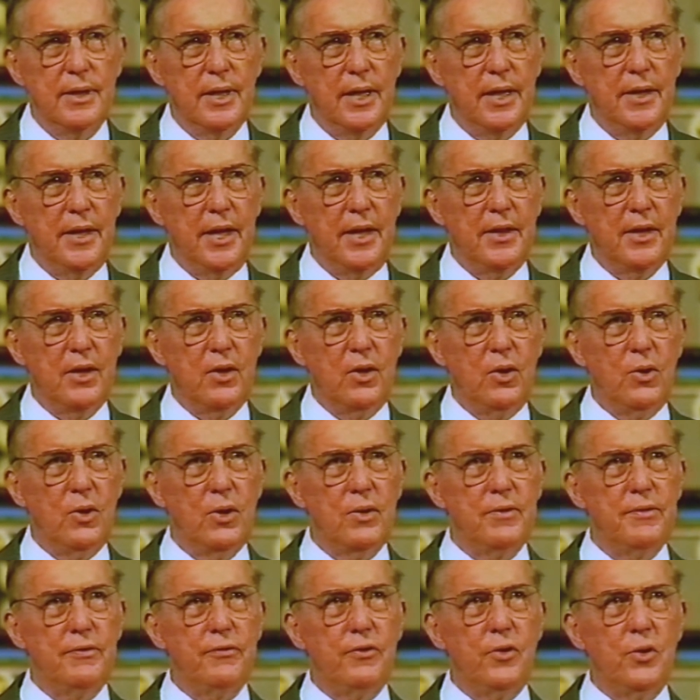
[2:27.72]
And then the
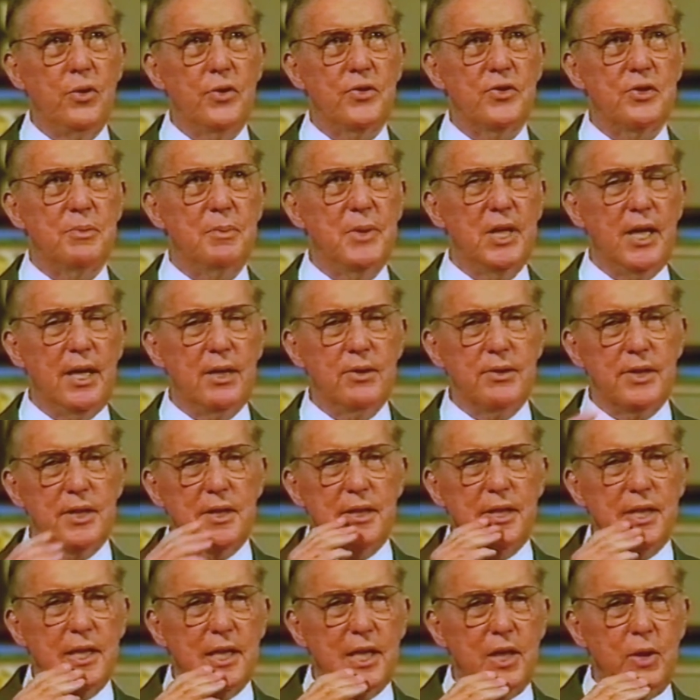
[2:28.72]
Lord forced me out
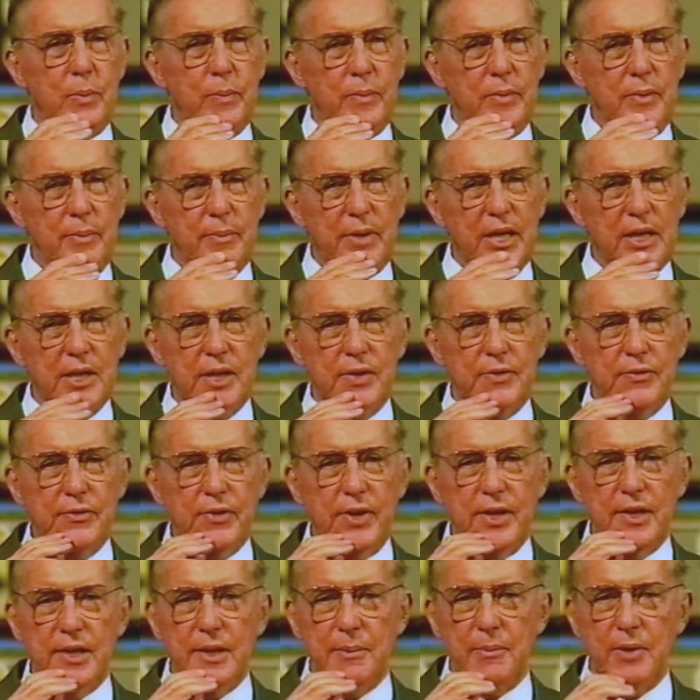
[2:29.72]
into the open by
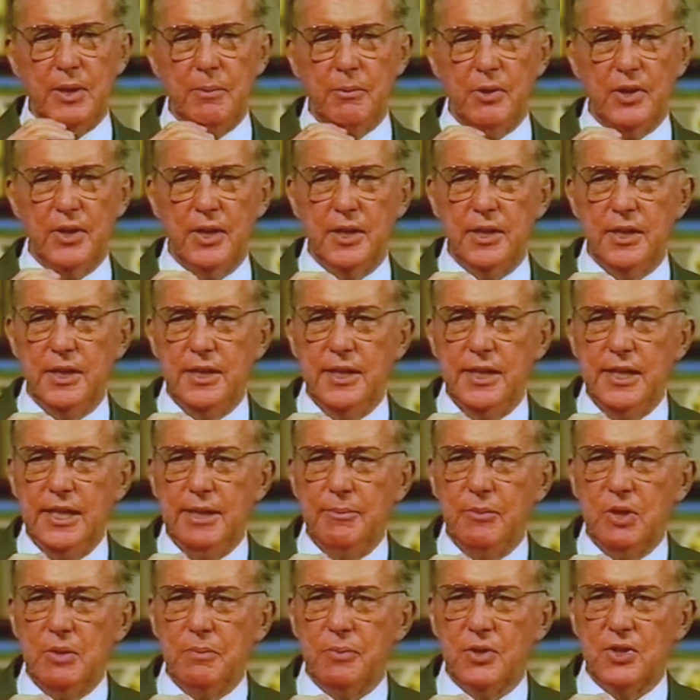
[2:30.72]
confronting me with a
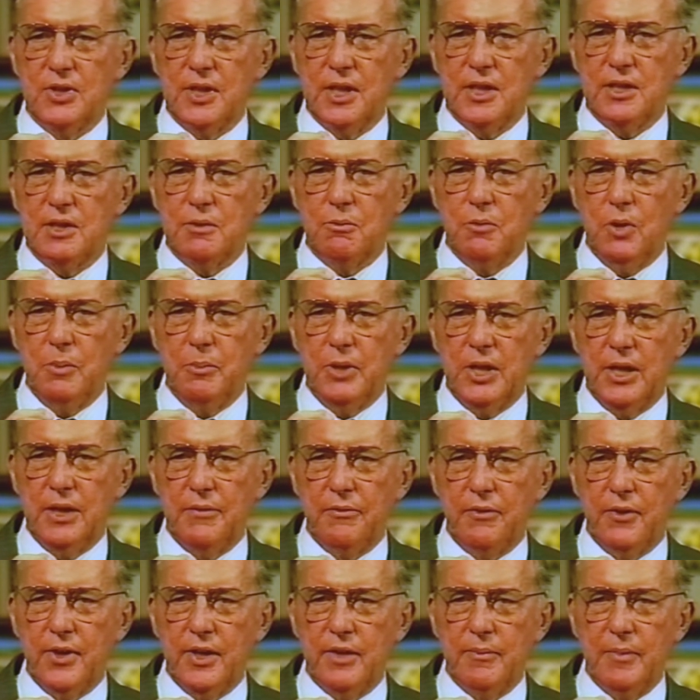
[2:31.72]
demon-possessed woman
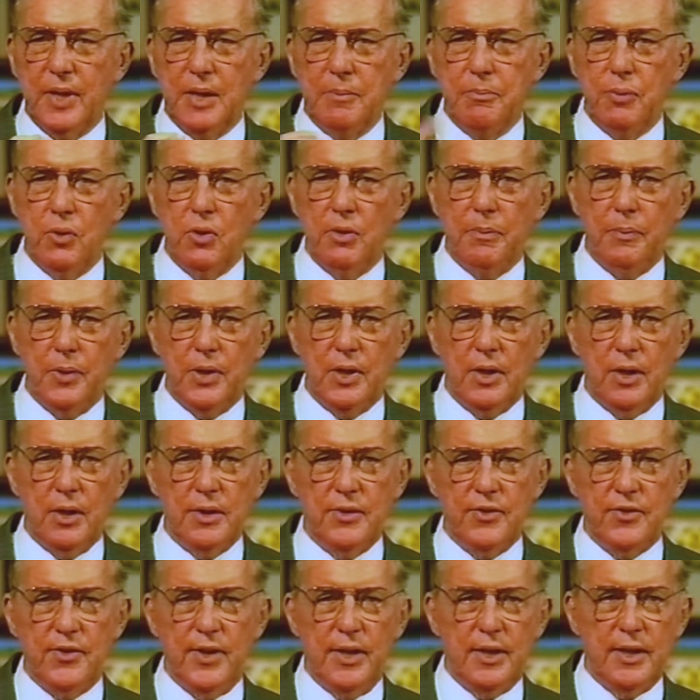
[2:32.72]
in front of my pulpit
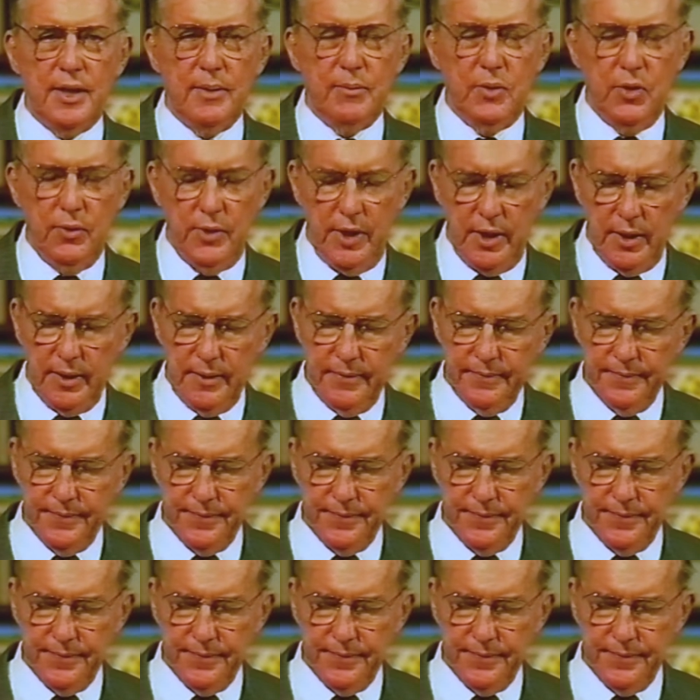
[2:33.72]
on Sunday morning.